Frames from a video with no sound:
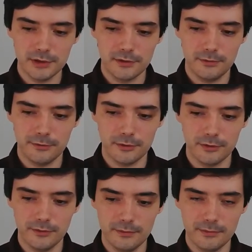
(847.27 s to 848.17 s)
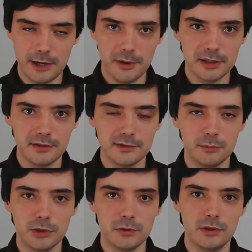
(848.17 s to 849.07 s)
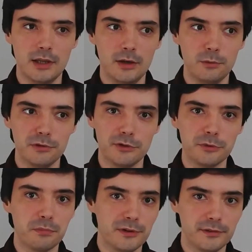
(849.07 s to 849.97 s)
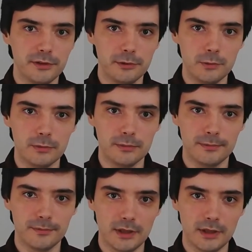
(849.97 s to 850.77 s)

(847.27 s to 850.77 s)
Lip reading: It's for directing someone who is not present in the room.